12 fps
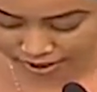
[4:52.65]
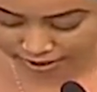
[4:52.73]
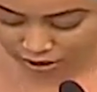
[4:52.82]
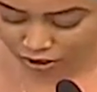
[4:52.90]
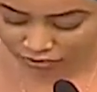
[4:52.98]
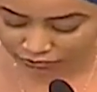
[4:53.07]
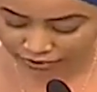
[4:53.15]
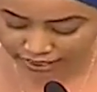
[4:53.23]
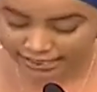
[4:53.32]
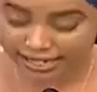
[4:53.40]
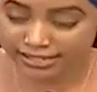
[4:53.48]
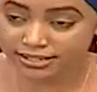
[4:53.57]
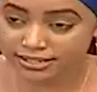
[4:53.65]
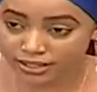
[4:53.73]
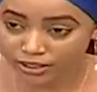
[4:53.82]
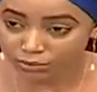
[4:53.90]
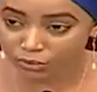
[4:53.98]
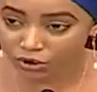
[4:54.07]
The conflict has
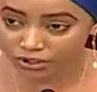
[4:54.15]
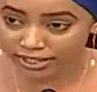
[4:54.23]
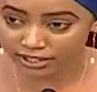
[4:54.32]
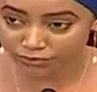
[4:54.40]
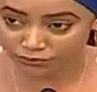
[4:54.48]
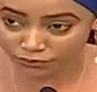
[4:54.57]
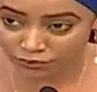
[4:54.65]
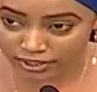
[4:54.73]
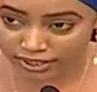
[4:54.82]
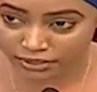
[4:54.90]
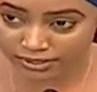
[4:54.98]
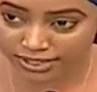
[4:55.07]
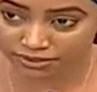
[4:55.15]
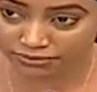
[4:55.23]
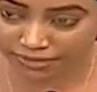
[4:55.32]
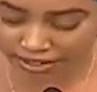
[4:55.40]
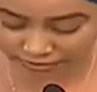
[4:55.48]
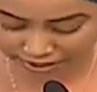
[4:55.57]
seen more than
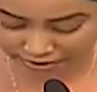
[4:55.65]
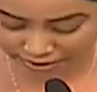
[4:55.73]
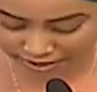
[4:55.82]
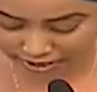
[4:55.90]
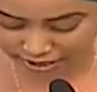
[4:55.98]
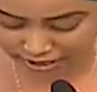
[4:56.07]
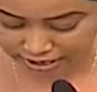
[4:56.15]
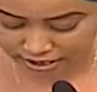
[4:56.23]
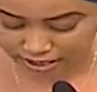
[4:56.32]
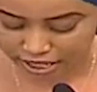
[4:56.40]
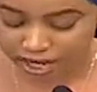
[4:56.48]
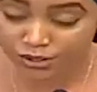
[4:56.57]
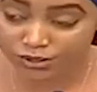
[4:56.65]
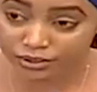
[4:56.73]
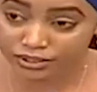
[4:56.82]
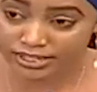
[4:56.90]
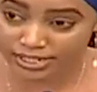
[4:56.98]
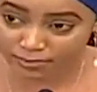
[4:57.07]
4,500
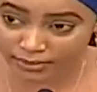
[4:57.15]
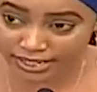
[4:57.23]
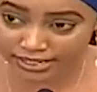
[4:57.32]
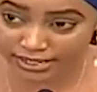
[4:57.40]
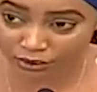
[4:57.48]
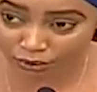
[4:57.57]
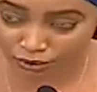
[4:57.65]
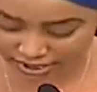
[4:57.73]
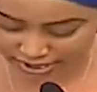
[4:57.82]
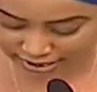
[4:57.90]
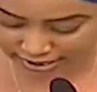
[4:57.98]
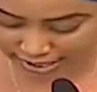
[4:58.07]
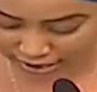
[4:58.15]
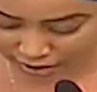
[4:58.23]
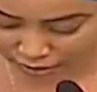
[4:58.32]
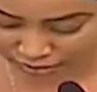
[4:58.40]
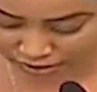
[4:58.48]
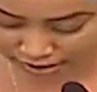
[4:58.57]
households displaced across the entire
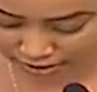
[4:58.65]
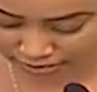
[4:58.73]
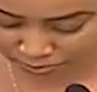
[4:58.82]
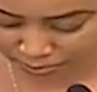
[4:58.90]
county,